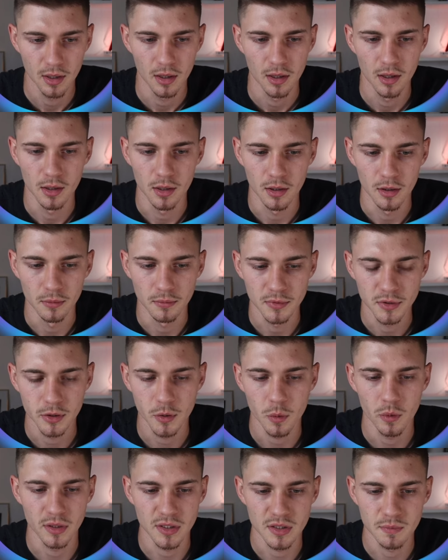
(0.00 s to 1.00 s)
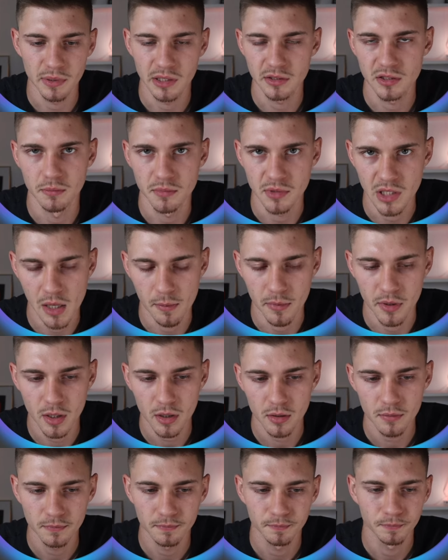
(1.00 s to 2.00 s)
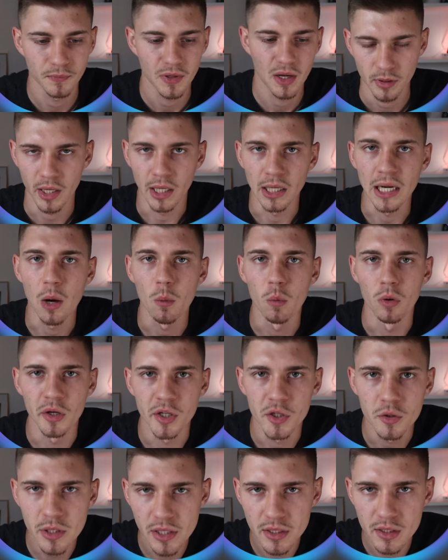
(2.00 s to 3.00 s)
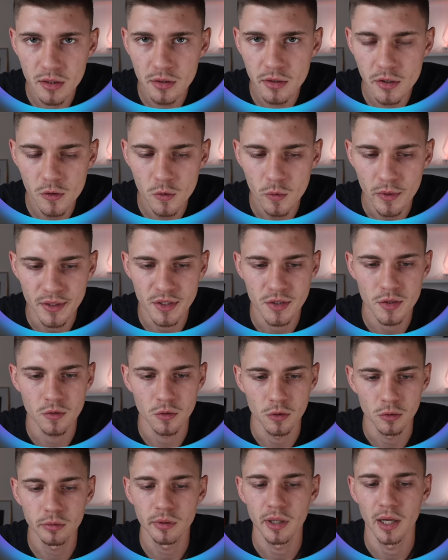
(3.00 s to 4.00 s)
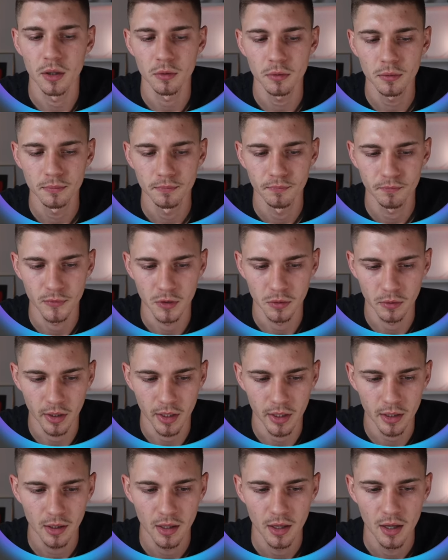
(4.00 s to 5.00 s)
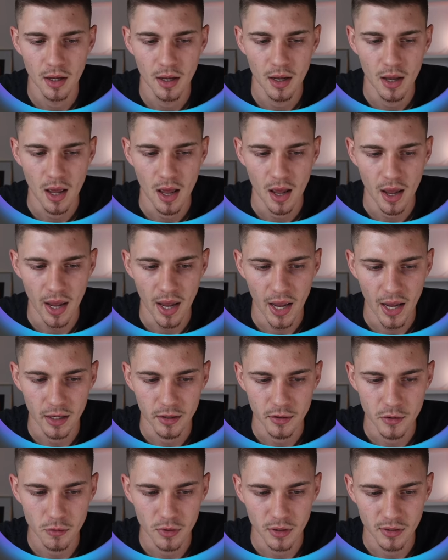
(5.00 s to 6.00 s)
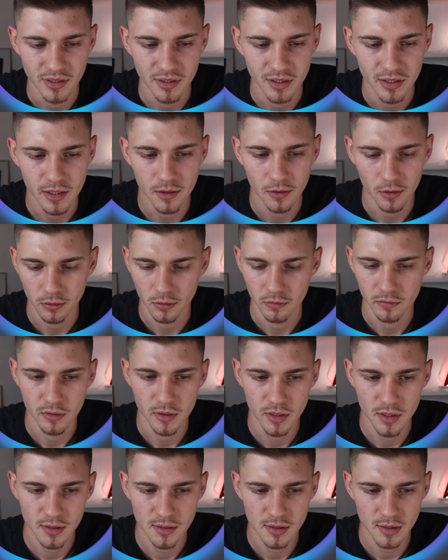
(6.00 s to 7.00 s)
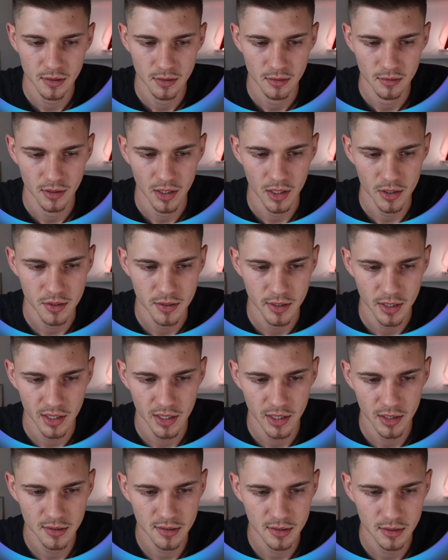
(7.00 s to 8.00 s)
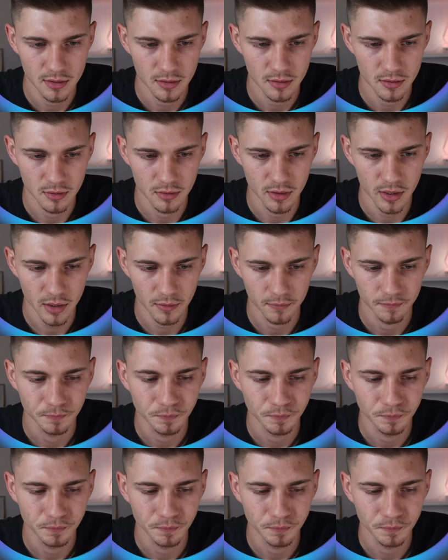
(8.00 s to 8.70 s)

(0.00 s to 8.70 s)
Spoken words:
So you wanna spend some time here. And now what you need to do is scroll down, okay? And you can delete all of these hashtags, all right?